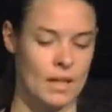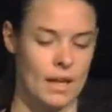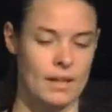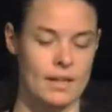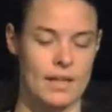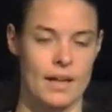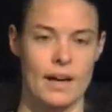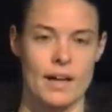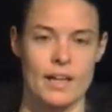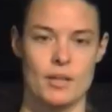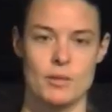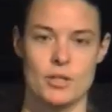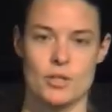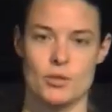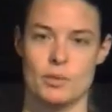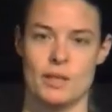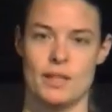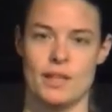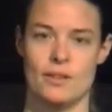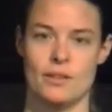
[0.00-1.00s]
And the
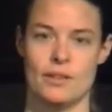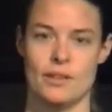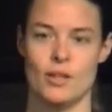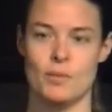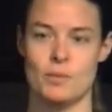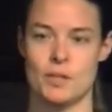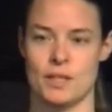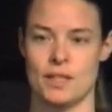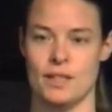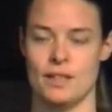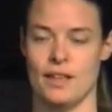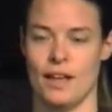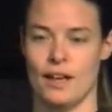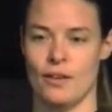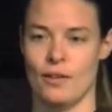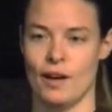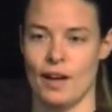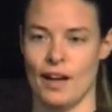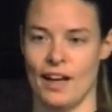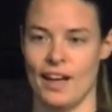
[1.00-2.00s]
arguments will be the only object in that
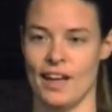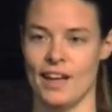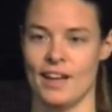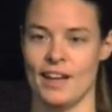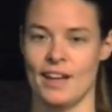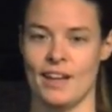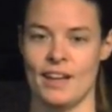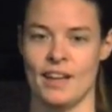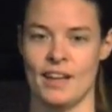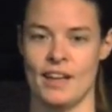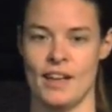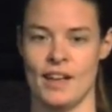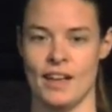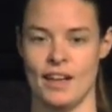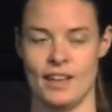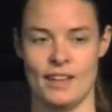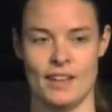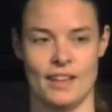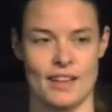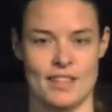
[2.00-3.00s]
array.
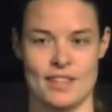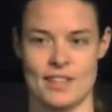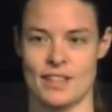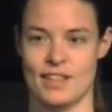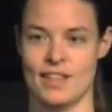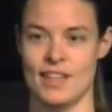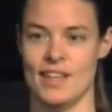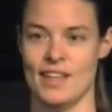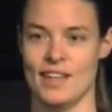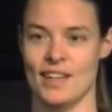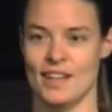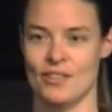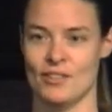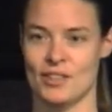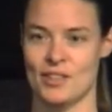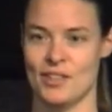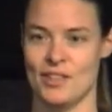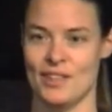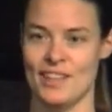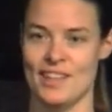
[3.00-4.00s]
And then as the key, I'll
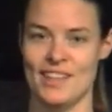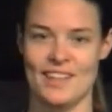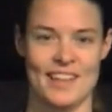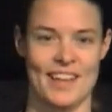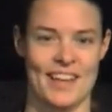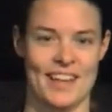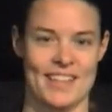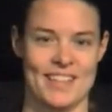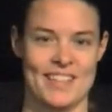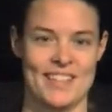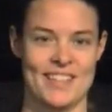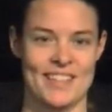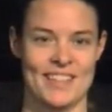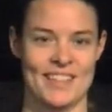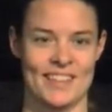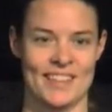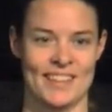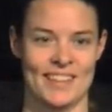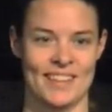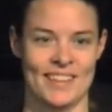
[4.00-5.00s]
return the index.
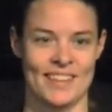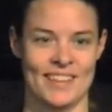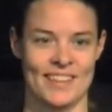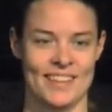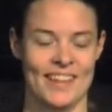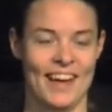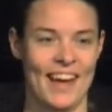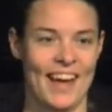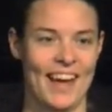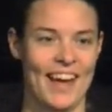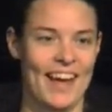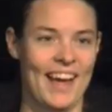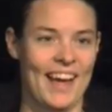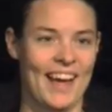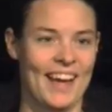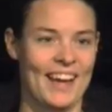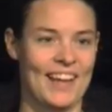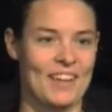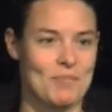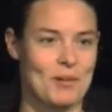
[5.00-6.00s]

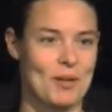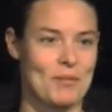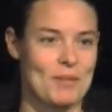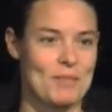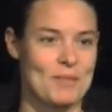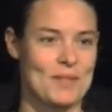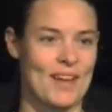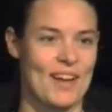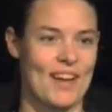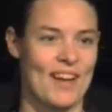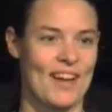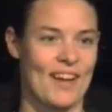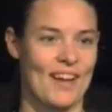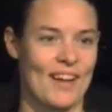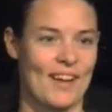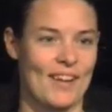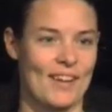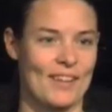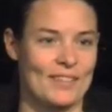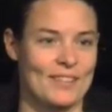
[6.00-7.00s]
Yay, problem
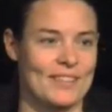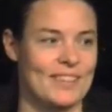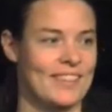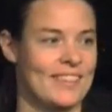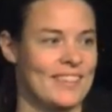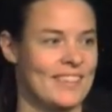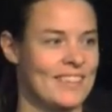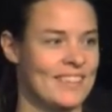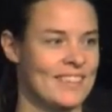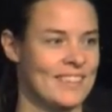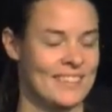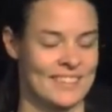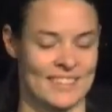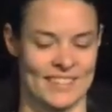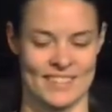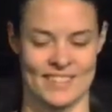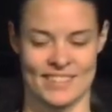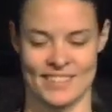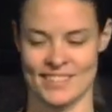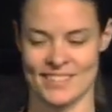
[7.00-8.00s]
solved.
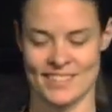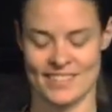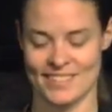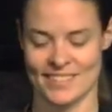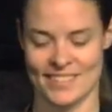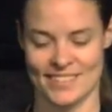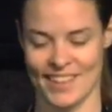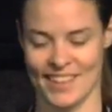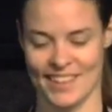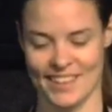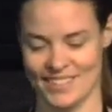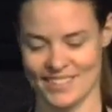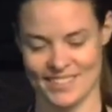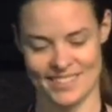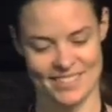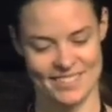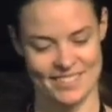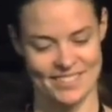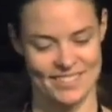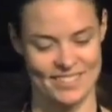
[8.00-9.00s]
Like,
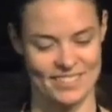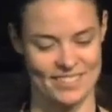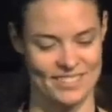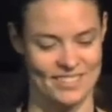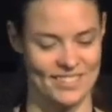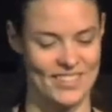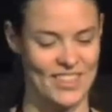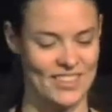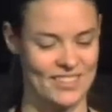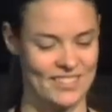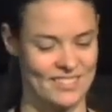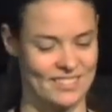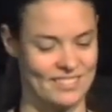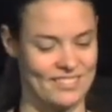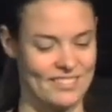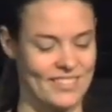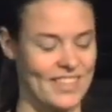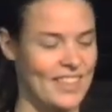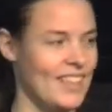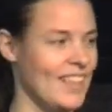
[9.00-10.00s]
not
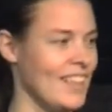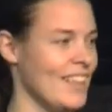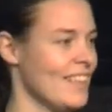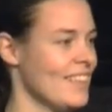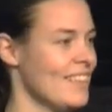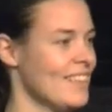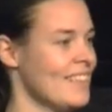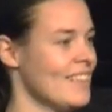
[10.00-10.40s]
really.